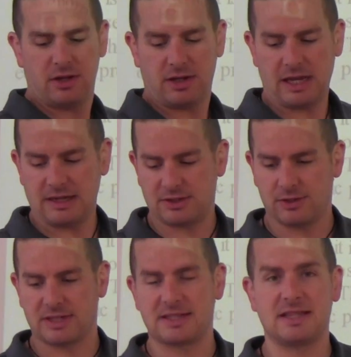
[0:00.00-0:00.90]
Okay,
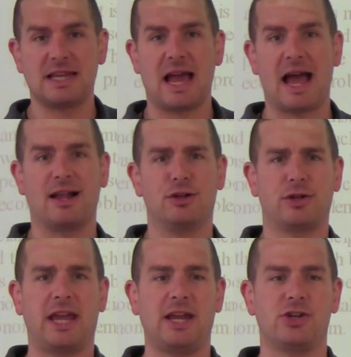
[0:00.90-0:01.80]
so it's the
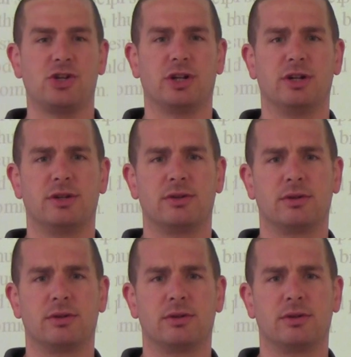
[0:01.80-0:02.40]
allocation,